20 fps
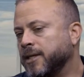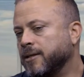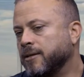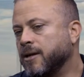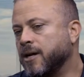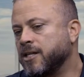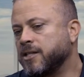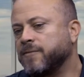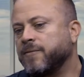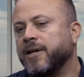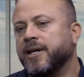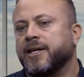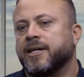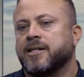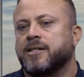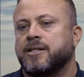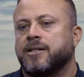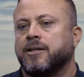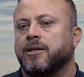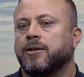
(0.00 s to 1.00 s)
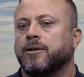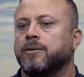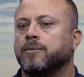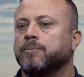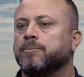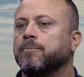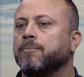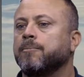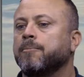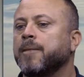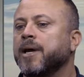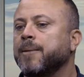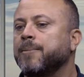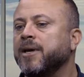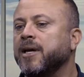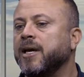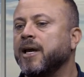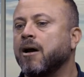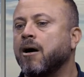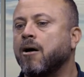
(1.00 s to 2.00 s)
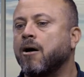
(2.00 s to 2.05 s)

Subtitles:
In Las Vegas, maybe